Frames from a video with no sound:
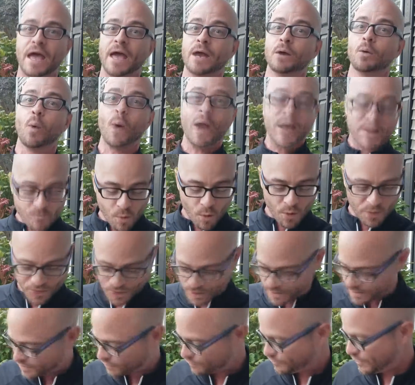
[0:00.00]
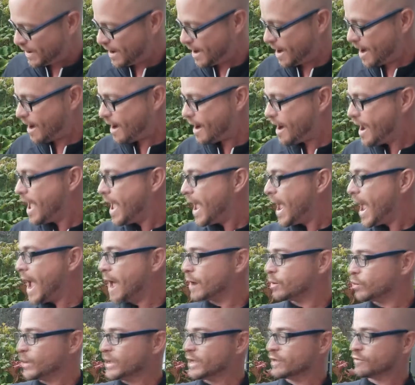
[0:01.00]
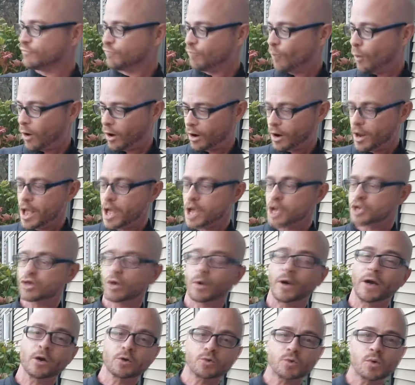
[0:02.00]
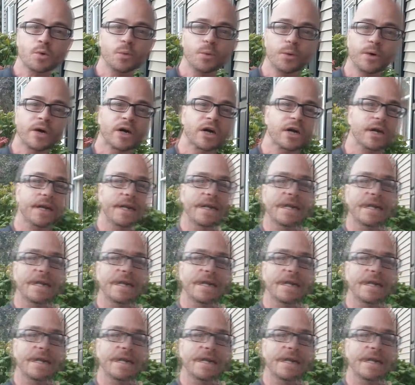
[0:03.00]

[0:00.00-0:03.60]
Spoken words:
and way more than is fair at week 4. So here's what we're gonna